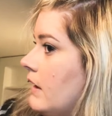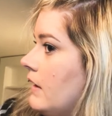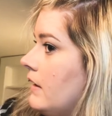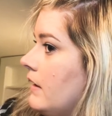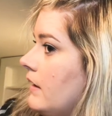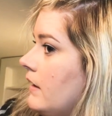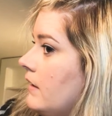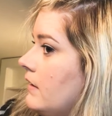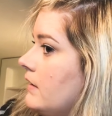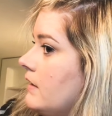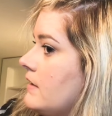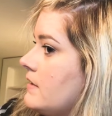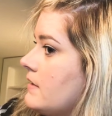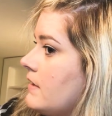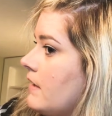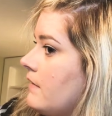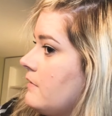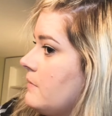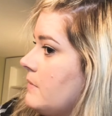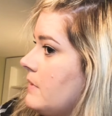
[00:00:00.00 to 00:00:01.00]
Again, doesn't
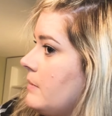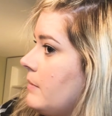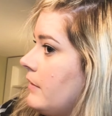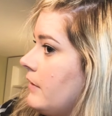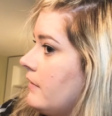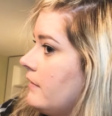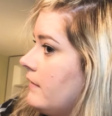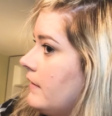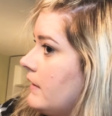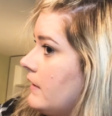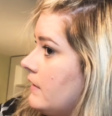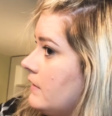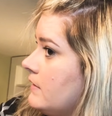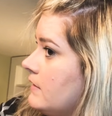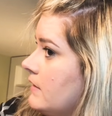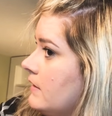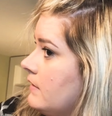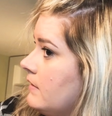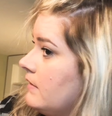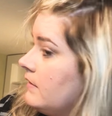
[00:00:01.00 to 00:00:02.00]
have to be perfect.
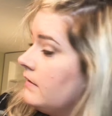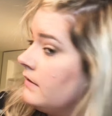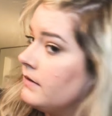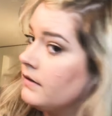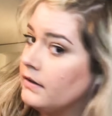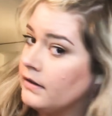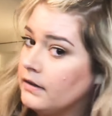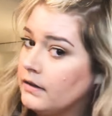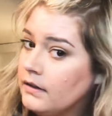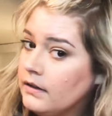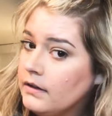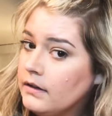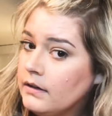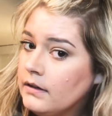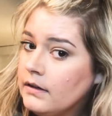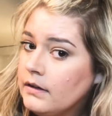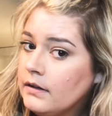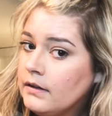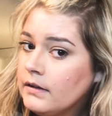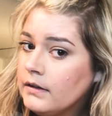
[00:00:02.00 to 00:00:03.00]

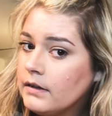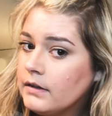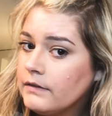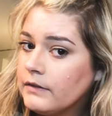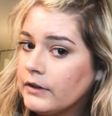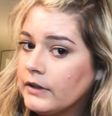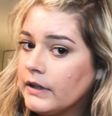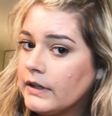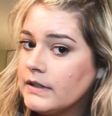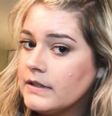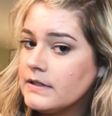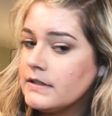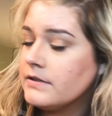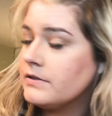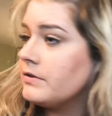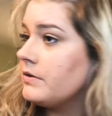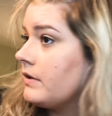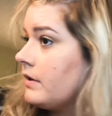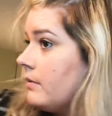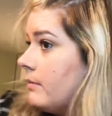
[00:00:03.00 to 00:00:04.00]
If your ends
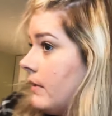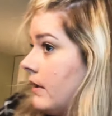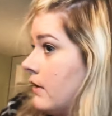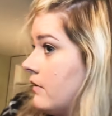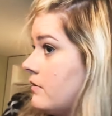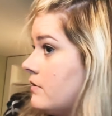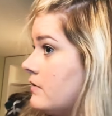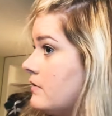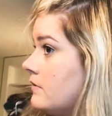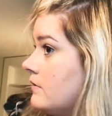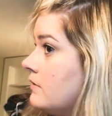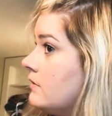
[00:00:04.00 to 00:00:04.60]
do come out